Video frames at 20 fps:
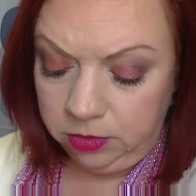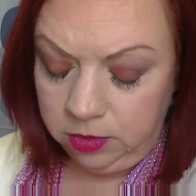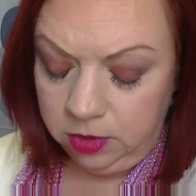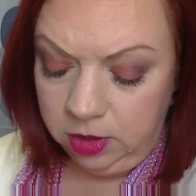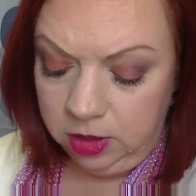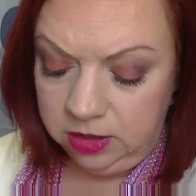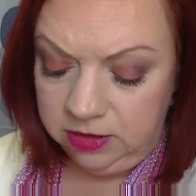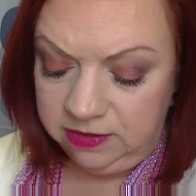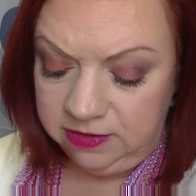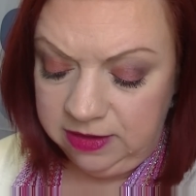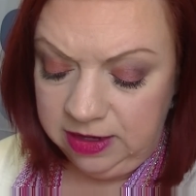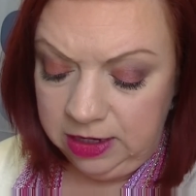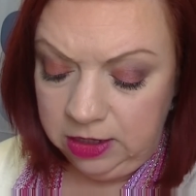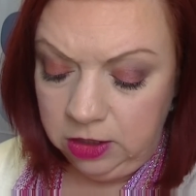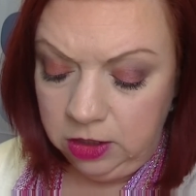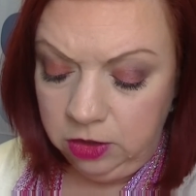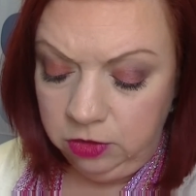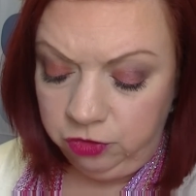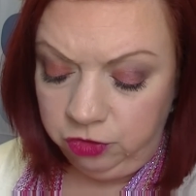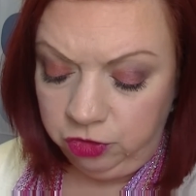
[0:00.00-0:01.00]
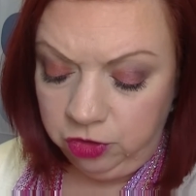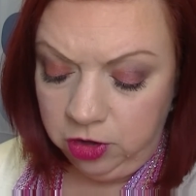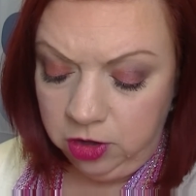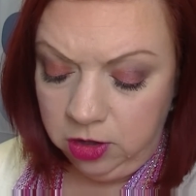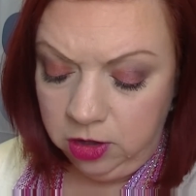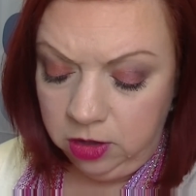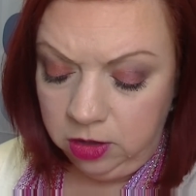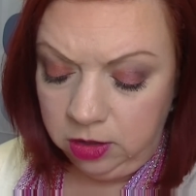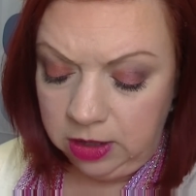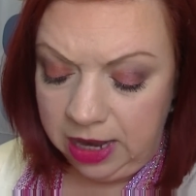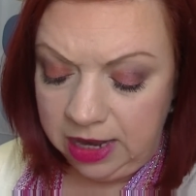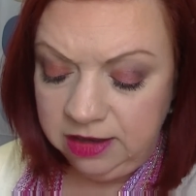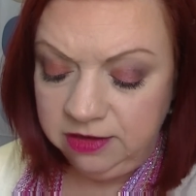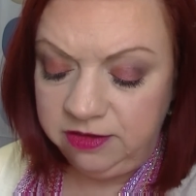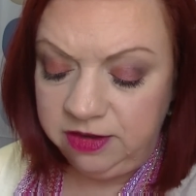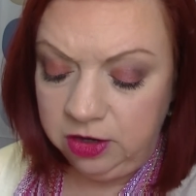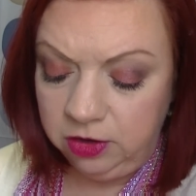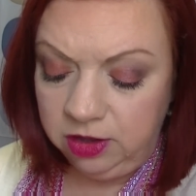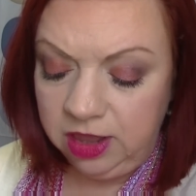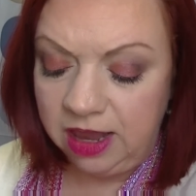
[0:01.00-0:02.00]
let's see, neutral
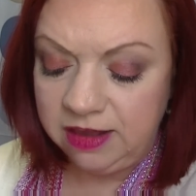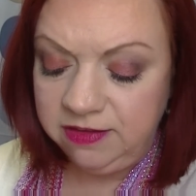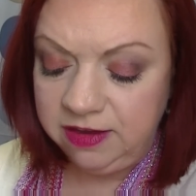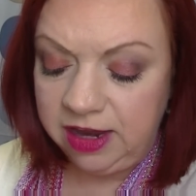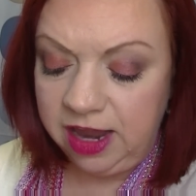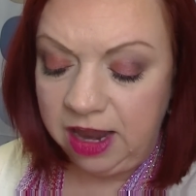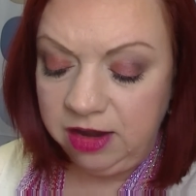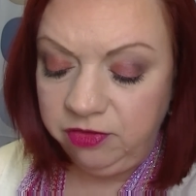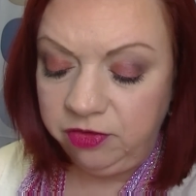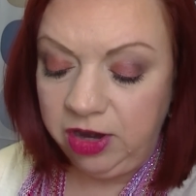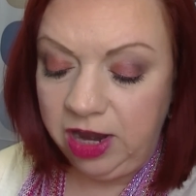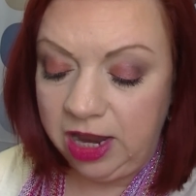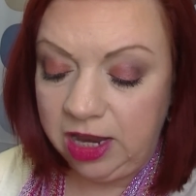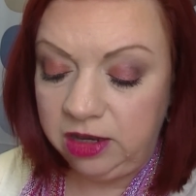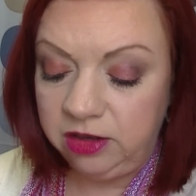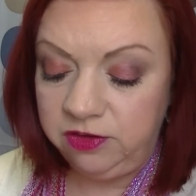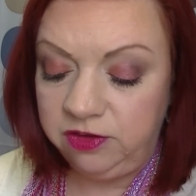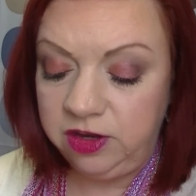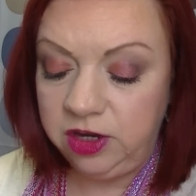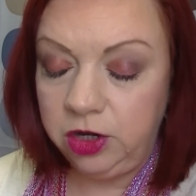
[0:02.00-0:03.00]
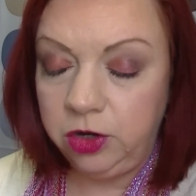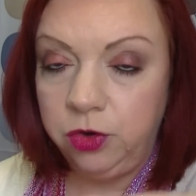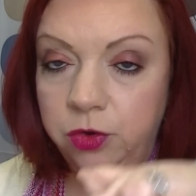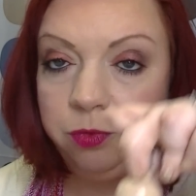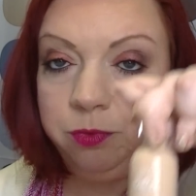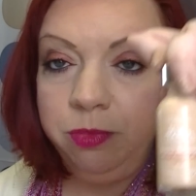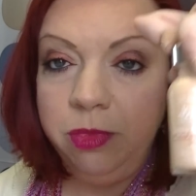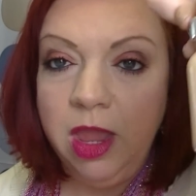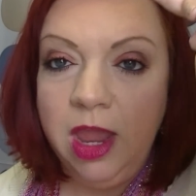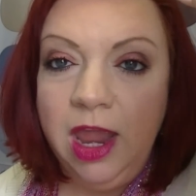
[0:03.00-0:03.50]
N2, classic ivory N2.